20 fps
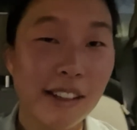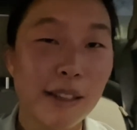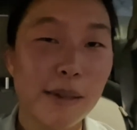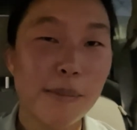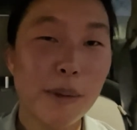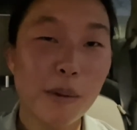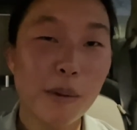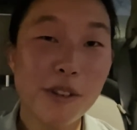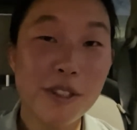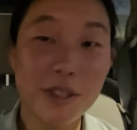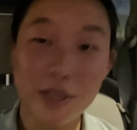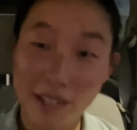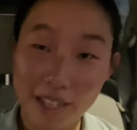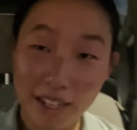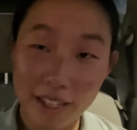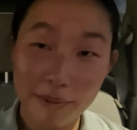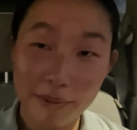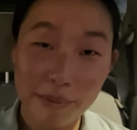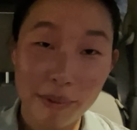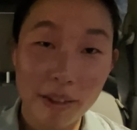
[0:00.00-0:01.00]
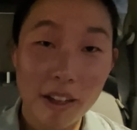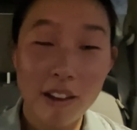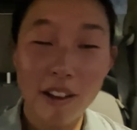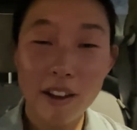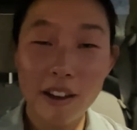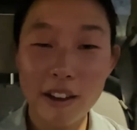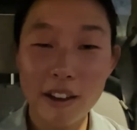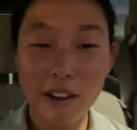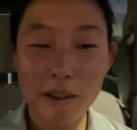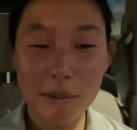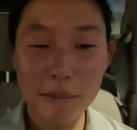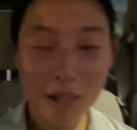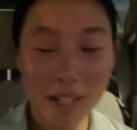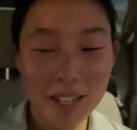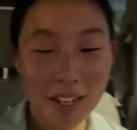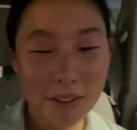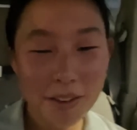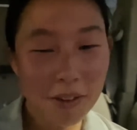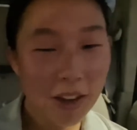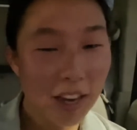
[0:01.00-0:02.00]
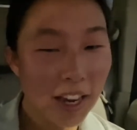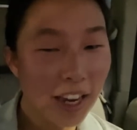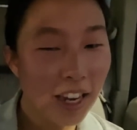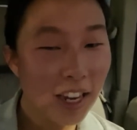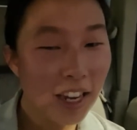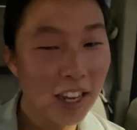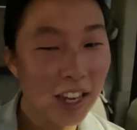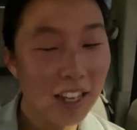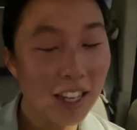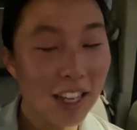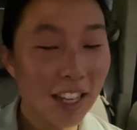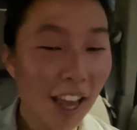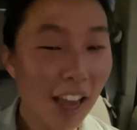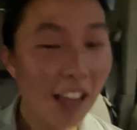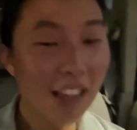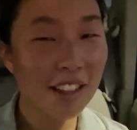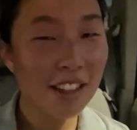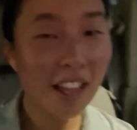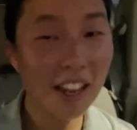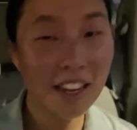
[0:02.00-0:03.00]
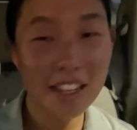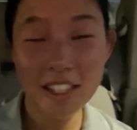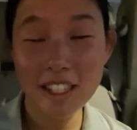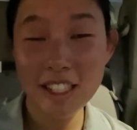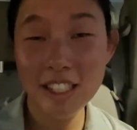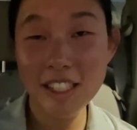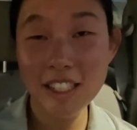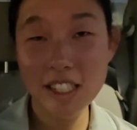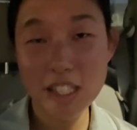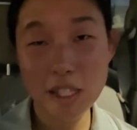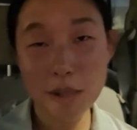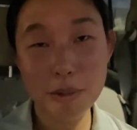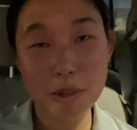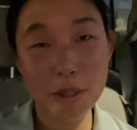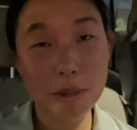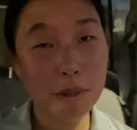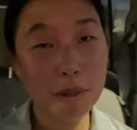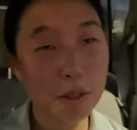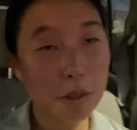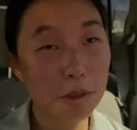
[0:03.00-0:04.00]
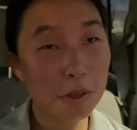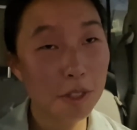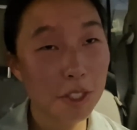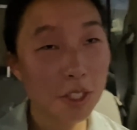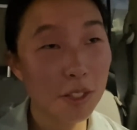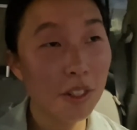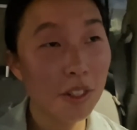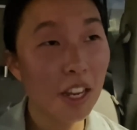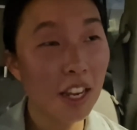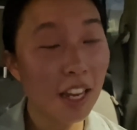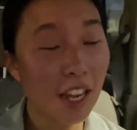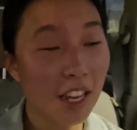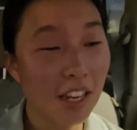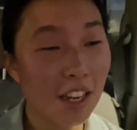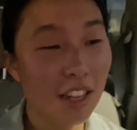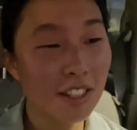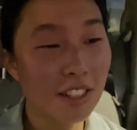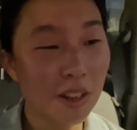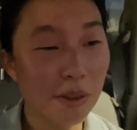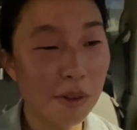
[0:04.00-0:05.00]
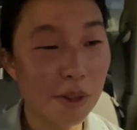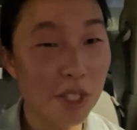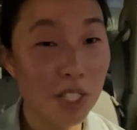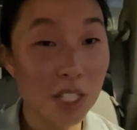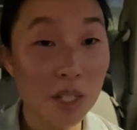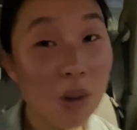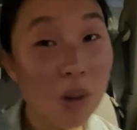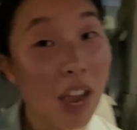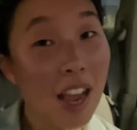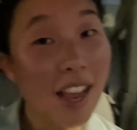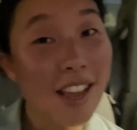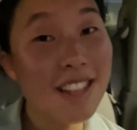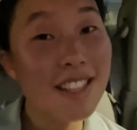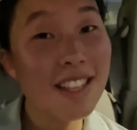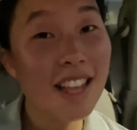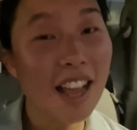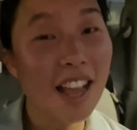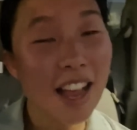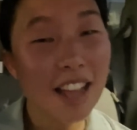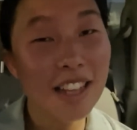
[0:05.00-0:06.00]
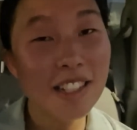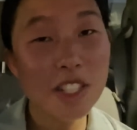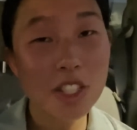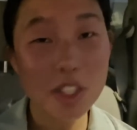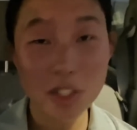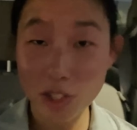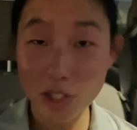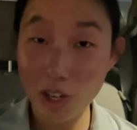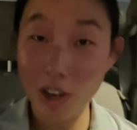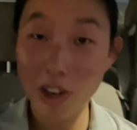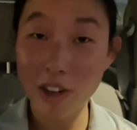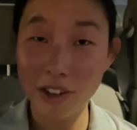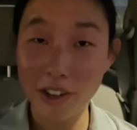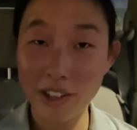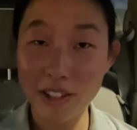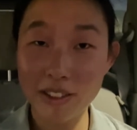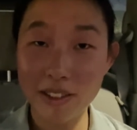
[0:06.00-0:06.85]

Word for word: but we'll see. But anyway, yeah, that is pretty much what we're doing. I guess I will see you guys at Target.